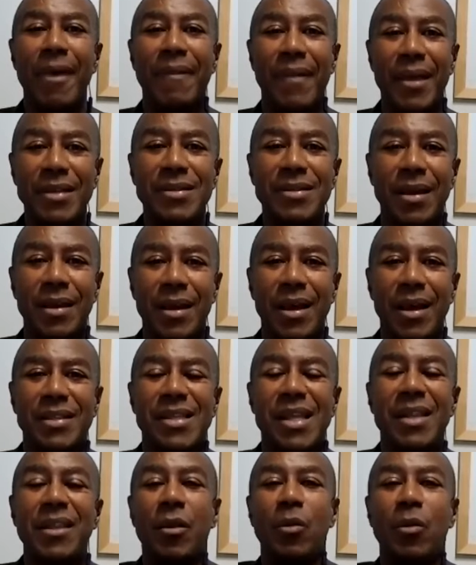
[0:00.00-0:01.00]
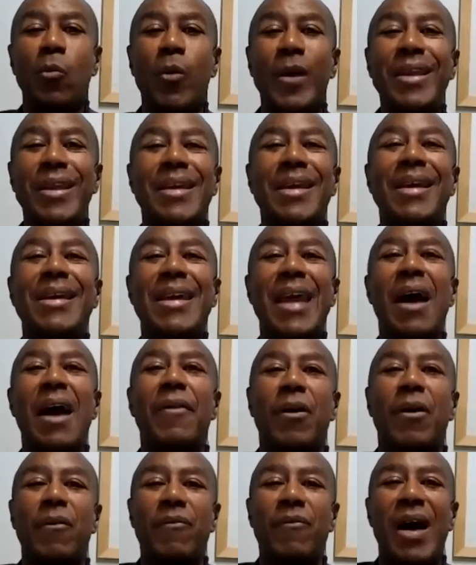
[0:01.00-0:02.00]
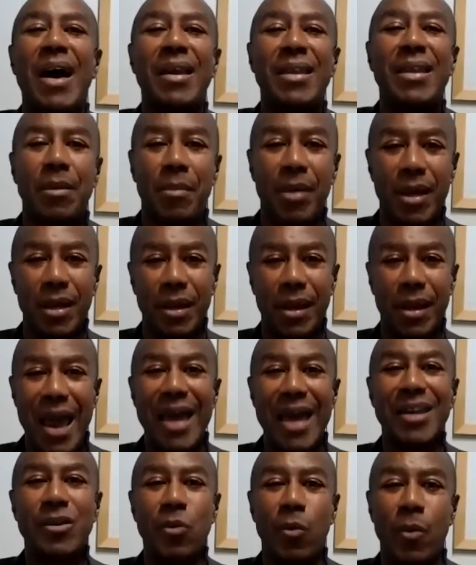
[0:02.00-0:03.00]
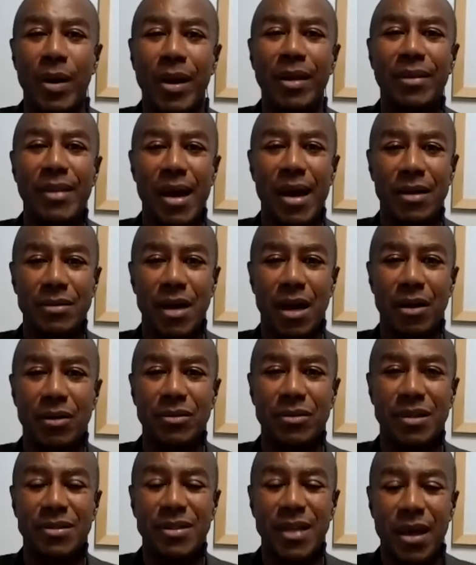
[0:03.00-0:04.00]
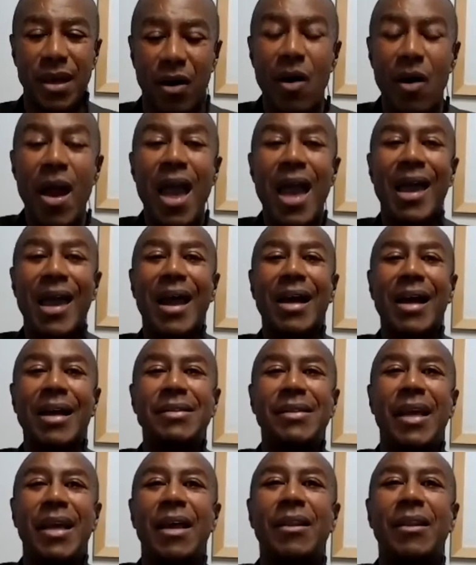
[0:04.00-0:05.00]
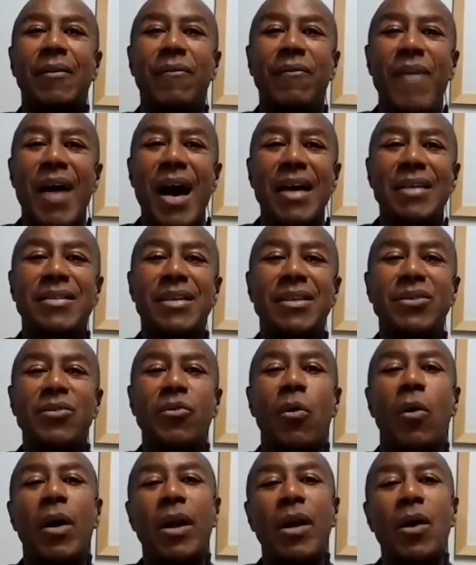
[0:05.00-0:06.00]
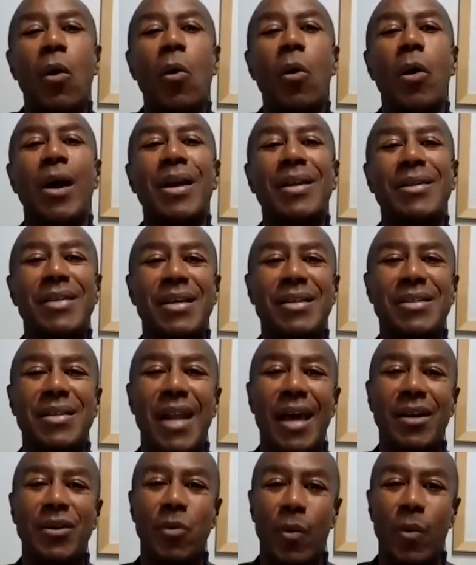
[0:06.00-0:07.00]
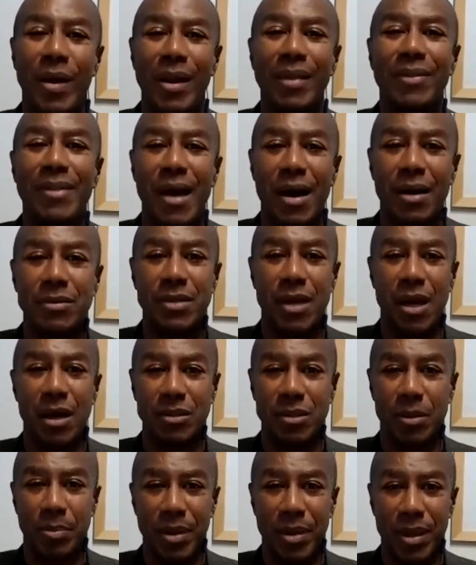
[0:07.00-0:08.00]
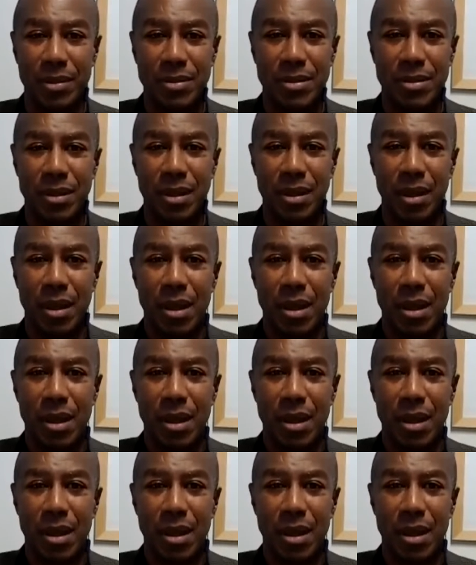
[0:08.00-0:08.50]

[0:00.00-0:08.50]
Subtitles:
And they say yes, and then we together find the money at $20,000 a sale. And like I said, at the fastest growing organization at $20,000 a piece.